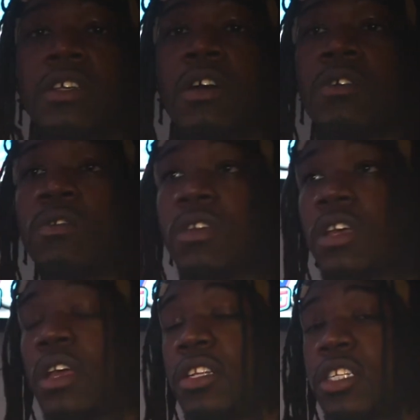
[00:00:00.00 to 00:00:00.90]
go,
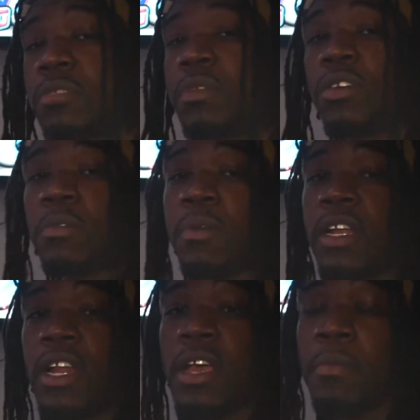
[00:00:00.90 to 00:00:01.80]
and just build my
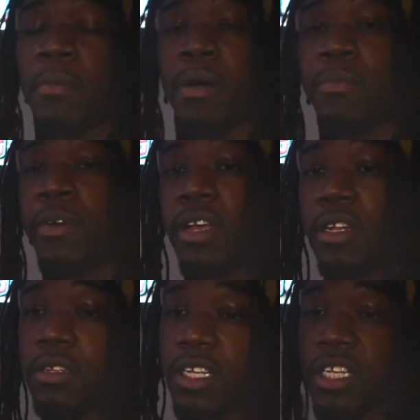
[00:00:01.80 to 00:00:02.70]
name and my brand
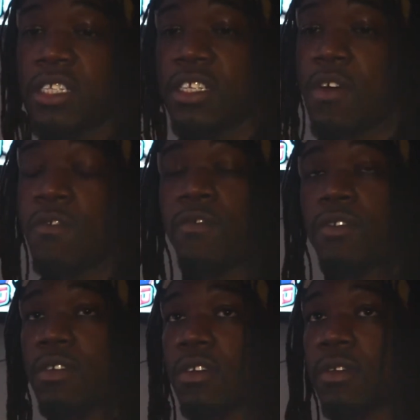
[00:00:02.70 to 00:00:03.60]
itself.
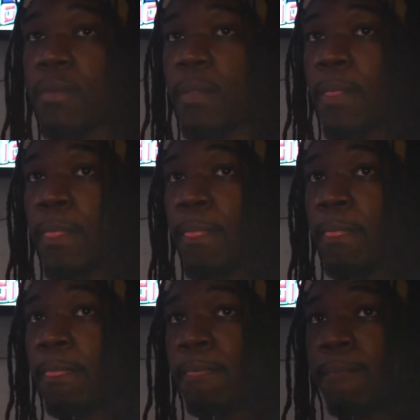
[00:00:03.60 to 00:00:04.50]

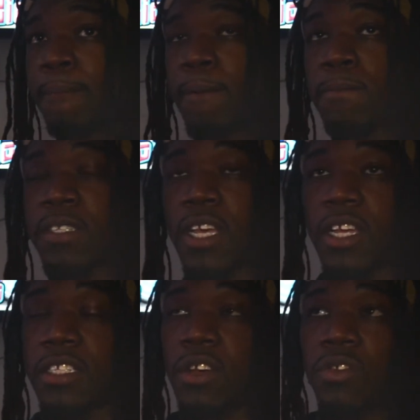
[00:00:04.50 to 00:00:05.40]
Facts. You know Facts. what
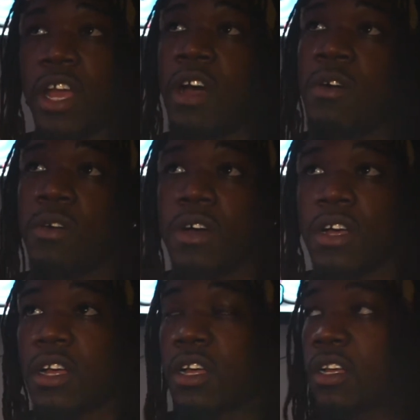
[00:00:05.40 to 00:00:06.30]
I'm saying? So now
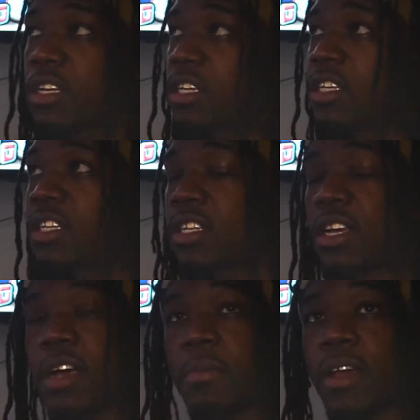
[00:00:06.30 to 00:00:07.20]

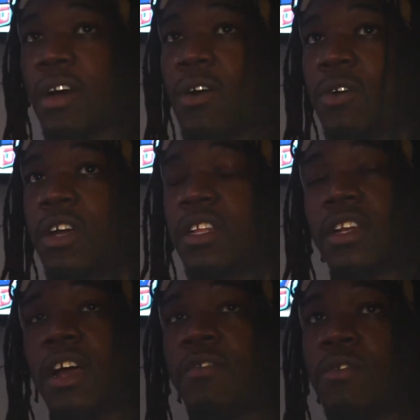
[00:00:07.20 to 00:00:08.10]
I'm at a whole nother
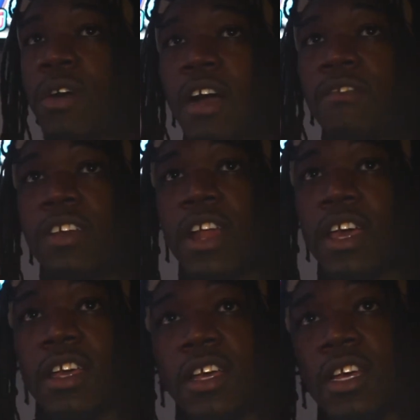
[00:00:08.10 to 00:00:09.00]
level where I feel
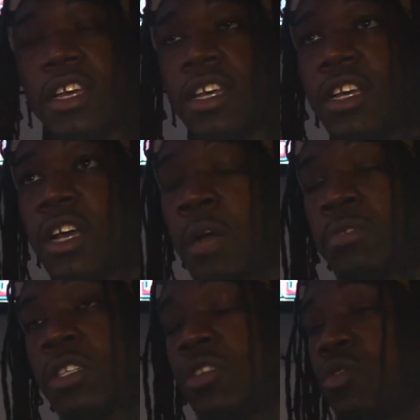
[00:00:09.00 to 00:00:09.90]
like I'm
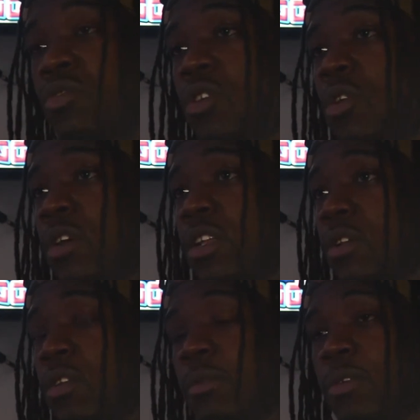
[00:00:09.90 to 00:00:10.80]
still growing,
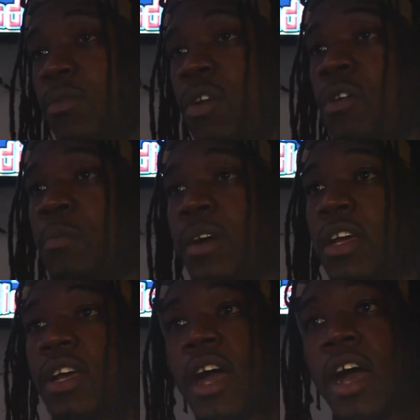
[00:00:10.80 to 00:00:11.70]
don't get me wrong,
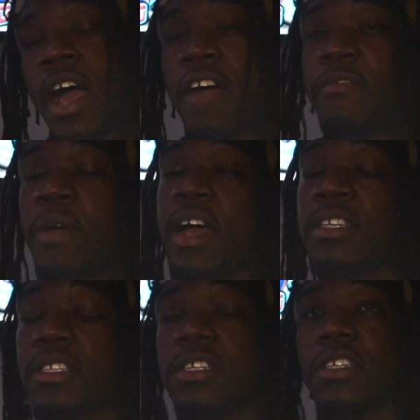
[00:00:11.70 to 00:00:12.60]
but I have
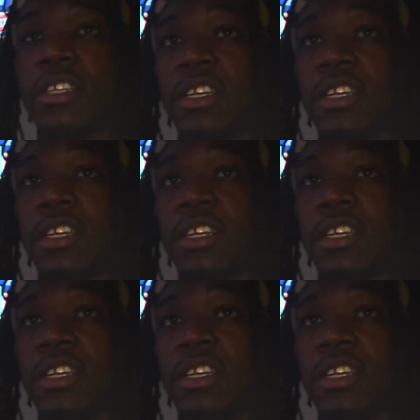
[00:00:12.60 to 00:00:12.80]
mastered